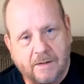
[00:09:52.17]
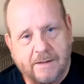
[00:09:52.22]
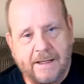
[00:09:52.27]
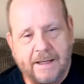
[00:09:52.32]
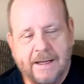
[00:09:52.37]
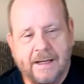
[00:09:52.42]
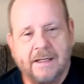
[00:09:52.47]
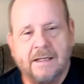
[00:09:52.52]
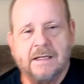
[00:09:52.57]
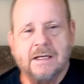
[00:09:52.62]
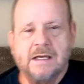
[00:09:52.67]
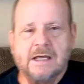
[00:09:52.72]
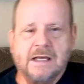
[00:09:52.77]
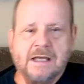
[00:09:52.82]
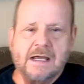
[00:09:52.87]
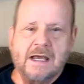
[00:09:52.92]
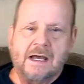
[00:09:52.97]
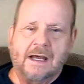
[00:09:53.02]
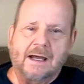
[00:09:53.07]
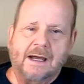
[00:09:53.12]
Okay,
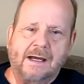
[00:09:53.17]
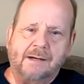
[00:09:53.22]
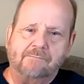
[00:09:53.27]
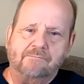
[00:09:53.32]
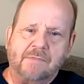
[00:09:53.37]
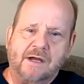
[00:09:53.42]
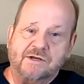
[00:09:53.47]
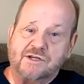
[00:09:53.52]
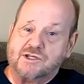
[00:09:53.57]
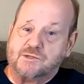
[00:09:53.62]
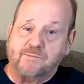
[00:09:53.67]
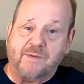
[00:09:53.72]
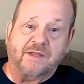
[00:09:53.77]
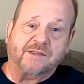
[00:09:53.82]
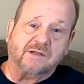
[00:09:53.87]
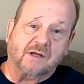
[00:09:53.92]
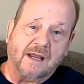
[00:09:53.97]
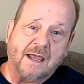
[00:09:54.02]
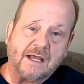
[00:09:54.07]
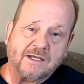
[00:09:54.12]
um, I just
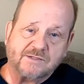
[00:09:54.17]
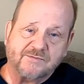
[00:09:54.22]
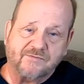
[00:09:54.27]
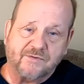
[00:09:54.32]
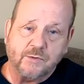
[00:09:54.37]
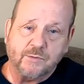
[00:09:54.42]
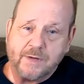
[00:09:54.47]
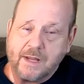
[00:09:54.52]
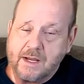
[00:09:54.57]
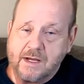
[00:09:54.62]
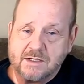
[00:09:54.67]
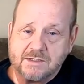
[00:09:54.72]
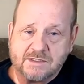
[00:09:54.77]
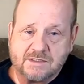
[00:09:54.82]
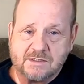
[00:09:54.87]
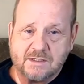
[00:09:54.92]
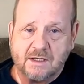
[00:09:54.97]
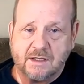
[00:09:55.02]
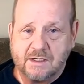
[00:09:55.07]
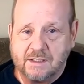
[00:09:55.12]
spent the last few
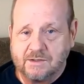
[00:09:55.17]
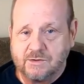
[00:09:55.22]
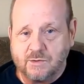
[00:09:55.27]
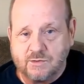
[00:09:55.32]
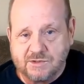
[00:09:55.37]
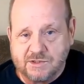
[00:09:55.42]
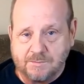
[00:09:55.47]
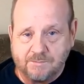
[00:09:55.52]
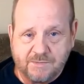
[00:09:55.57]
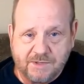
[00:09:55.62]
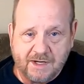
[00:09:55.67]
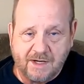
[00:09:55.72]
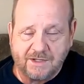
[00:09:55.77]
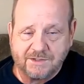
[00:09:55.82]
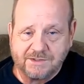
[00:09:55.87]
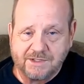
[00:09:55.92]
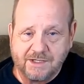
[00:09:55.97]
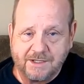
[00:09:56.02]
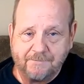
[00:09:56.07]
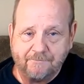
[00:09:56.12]
days uh, doing some
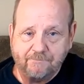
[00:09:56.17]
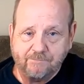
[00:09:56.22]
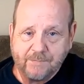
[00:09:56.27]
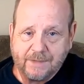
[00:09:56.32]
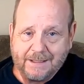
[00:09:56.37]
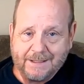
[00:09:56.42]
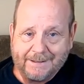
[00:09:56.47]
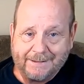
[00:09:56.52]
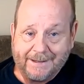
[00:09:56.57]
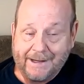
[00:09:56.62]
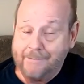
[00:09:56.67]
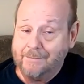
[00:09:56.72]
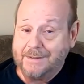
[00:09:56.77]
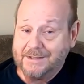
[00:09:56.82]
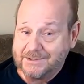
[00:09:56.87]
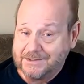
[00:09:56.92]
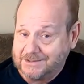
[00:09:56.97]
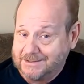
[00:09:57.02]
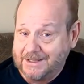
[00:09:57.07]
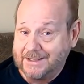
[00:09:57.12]
testing, and I
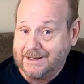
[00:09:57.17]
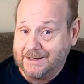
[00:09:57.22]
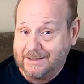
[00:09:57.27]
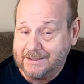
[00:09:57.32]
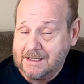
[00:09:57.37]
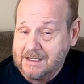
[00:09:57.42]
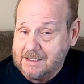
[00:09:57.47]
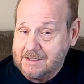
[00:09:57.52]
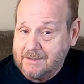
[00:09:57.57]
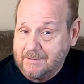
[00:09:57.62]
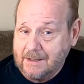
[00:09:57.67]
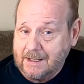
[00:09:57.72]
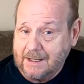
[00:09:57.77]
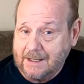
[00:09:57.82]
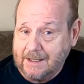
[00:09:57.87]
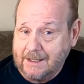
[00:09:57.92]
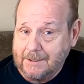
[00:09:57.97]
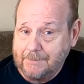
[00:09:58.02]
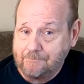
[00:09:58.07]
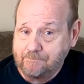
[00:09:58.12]
must say,
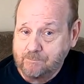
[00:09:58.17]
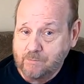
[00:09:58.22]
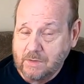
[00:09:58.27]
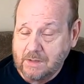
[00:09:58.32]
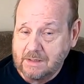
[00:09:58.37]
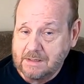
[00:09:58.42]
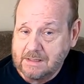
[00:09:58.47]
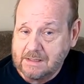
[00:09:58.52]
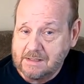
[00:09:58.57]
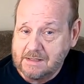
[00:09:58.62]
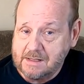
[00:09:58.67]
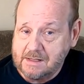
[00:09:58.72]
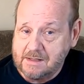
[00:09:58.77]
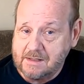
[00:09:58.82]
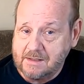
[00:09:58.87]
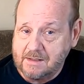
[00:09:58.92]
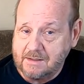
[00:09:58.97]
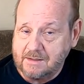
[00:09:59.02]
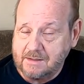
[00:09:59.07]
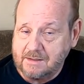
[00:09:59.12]
um,
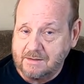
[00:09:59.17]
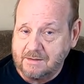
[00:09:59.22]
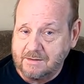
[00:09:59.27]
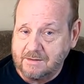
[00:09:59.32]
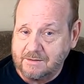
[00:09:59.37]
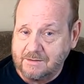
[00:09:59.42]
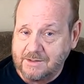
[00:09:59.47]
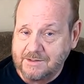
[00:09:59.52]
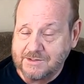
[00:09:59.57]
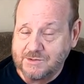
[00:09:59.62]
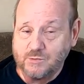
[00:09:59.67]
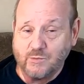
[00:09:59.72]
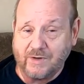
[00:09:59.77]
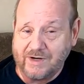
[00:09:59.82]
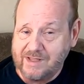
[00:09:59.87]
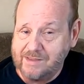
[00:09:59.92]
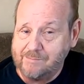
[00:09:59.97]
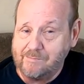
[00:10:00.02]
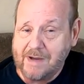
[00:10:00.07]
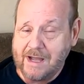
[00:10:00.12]
this is
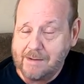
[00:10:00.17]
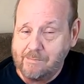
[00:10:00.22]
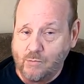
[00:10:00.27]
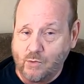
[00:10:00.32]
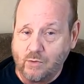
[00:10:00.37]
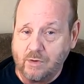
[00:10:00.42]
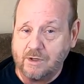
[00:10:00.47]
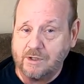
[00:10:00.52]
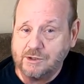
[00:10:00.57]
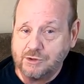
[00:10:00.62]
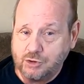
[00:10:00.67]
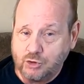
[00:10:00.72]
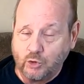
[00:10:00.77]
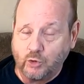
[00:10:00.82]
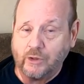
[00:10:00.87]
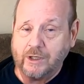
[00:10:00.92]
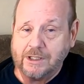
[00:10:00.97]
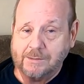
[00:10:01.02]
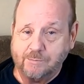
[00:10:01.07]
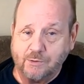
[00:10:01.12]
one of my more
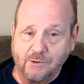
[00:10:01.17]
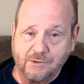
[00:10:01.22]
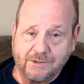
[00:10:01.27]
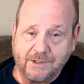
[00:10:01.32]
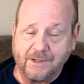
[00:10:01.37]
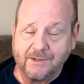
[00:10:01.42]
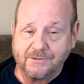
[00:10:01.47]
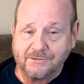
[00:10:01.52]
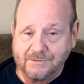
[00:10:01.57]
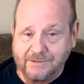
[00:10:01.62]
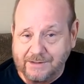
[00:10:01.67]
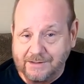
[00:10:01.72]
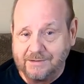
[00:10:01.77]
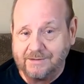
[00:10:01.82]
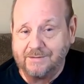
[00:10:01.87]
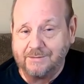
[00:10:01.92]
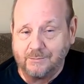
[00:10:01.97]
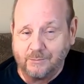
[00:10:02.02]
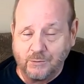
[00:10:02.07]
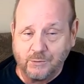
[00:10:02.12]
enjoyable
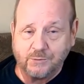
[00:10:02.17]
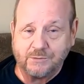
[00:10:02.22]
testing